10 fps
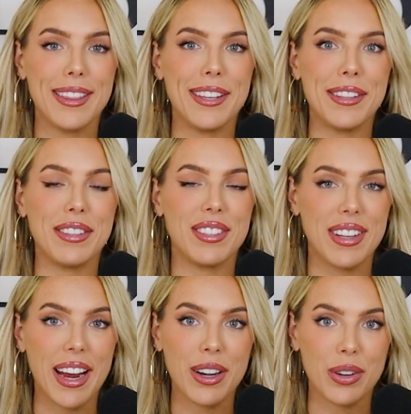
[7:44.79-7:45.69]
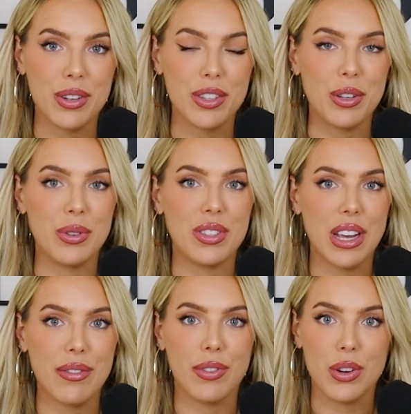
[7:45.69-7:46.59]
that the standards that you
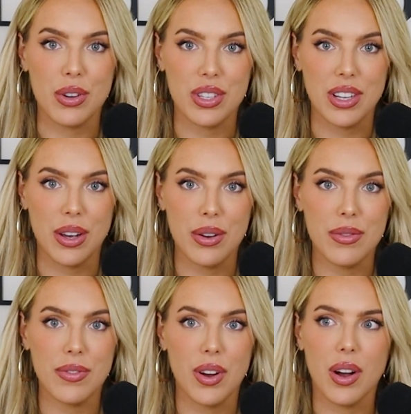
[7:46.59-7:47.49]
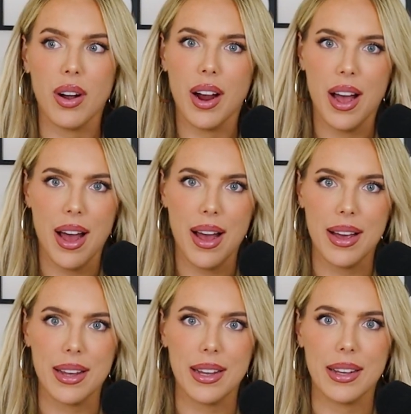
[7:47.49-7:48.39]
set for yourself are
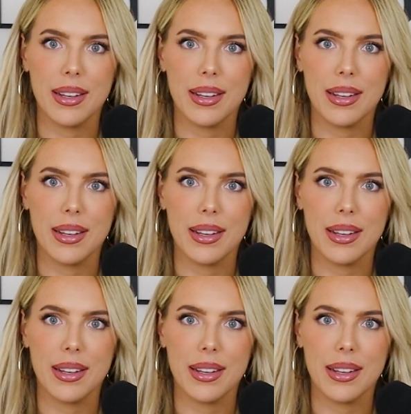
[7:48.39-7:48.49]
high.